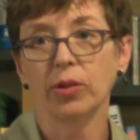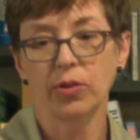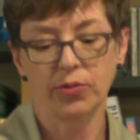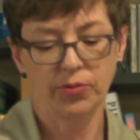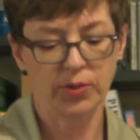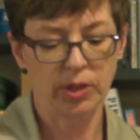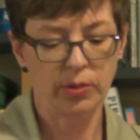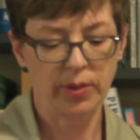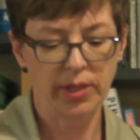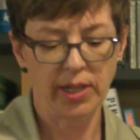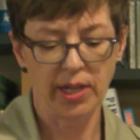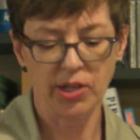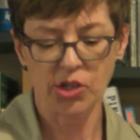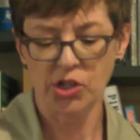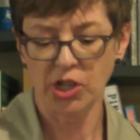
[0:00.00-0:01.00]
the fluid
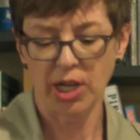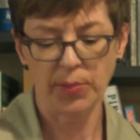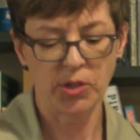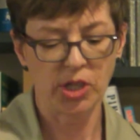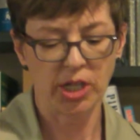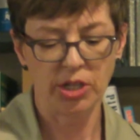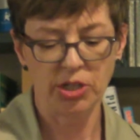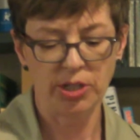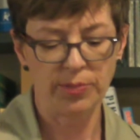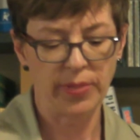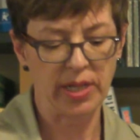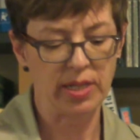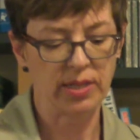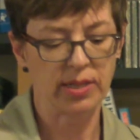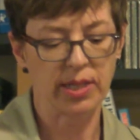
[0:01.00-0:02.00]
and shape-changing
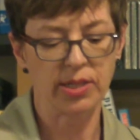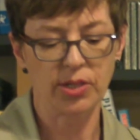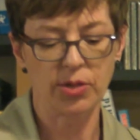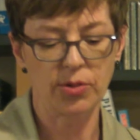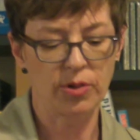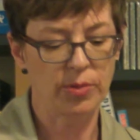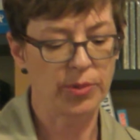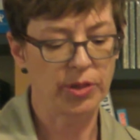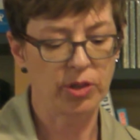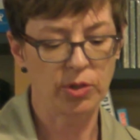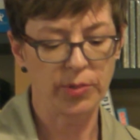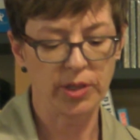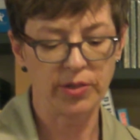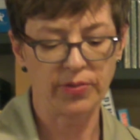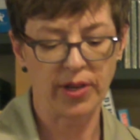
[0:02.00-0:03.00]
beast that is normal
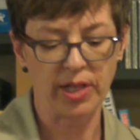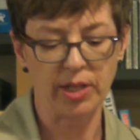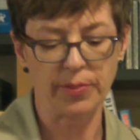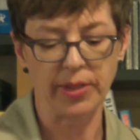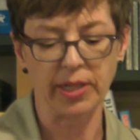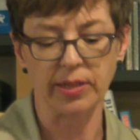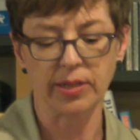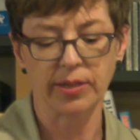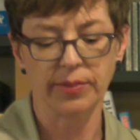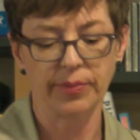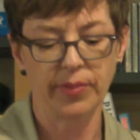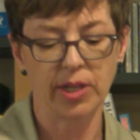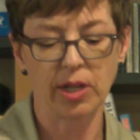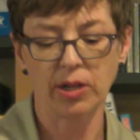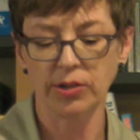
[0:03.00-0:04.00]
human development,
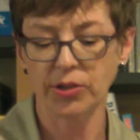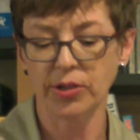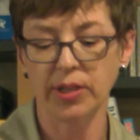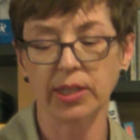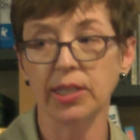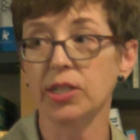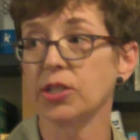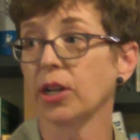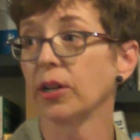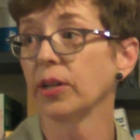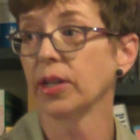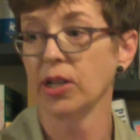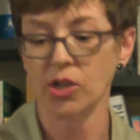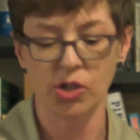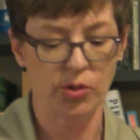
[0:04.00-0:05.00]
the alternately
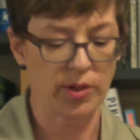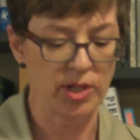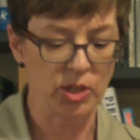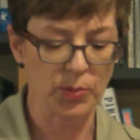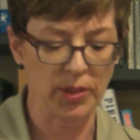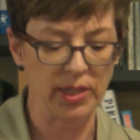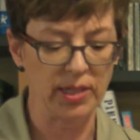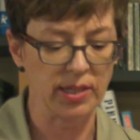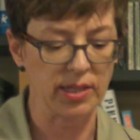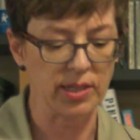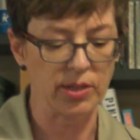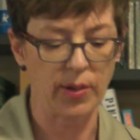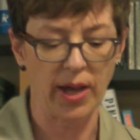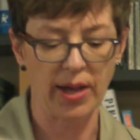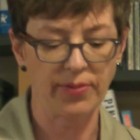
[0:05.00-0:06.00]
dark and joyous places
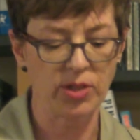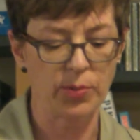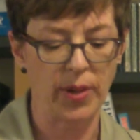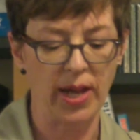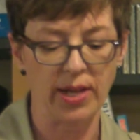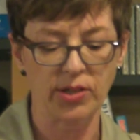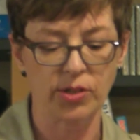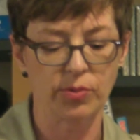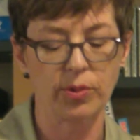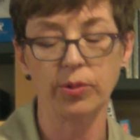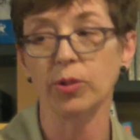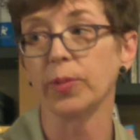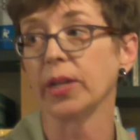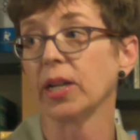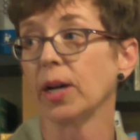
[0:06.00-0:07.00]
you have to pass through
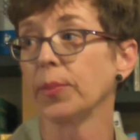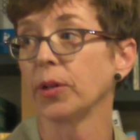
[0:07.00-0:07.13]
to become a